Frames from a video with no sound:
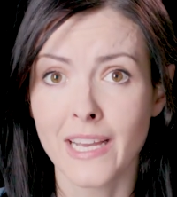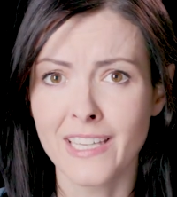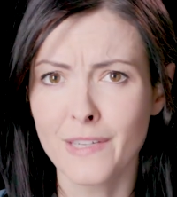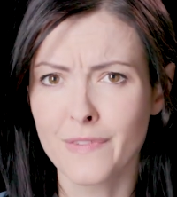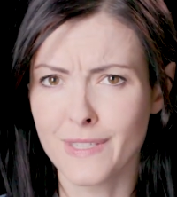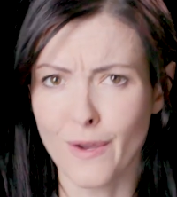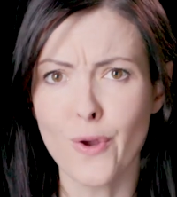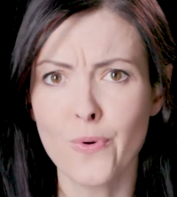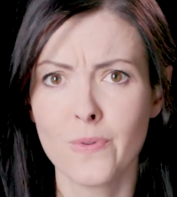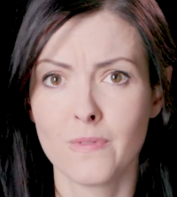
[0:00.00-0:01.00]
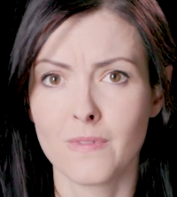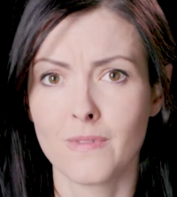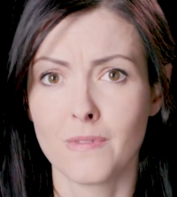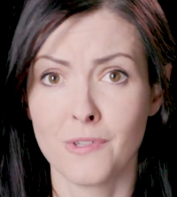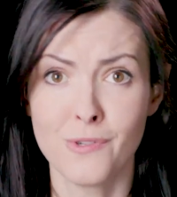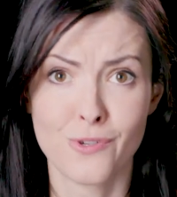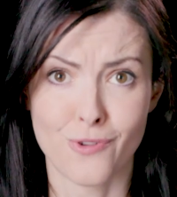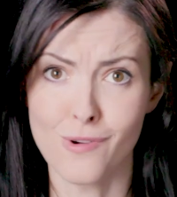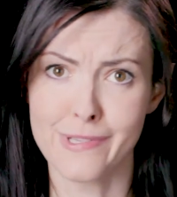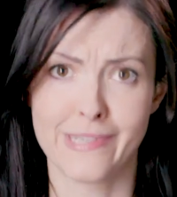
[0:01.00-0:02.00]
And if so, who
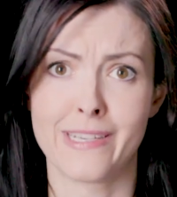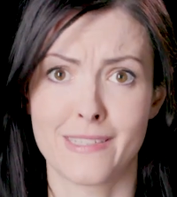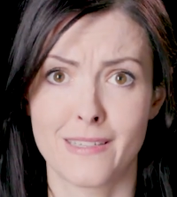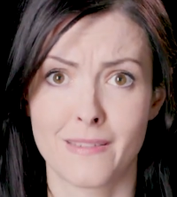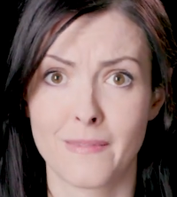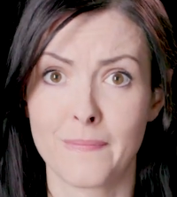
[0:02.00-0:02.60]
draws it?